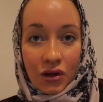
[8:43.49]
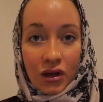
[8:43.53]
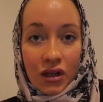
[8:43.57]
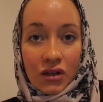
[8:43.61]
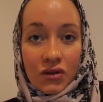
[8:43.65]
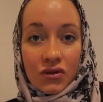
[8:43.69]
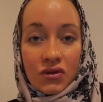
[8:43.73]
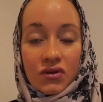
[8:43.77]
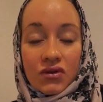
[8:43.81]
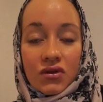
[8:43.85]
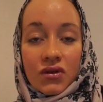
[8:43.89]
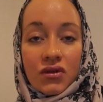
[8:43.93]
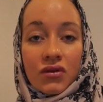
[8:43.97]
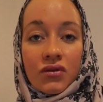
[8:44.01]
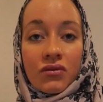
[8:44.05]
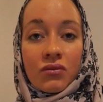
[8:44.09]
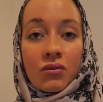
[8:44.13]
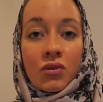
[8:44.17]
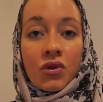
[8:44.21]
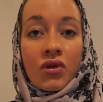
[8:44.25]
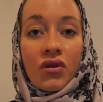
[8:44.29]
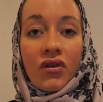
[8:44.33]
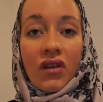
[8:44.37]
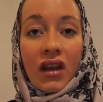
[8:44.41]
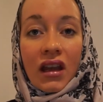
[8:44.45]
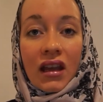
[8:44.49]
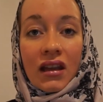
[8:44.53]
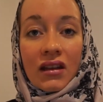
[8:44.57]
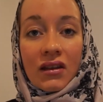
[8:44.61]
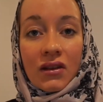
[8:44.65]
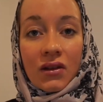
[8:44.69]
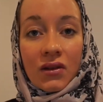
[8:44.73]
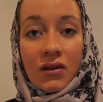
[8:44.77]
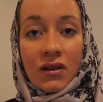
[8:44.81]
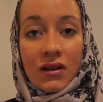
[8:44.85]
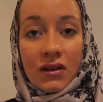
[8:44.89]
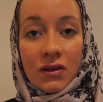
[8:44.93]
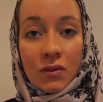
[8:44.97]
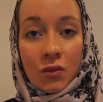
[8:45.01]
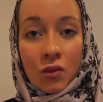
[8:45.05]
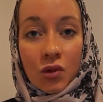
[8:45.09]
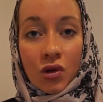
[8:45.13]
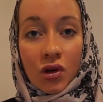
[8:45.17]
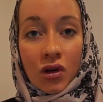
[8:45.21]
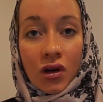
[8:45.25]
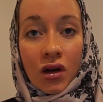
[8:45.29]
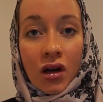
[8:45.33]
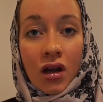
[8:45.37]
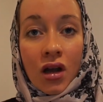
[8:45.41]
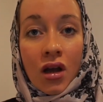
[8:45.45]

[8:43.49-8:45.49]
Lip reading: and you're sort of moving into this more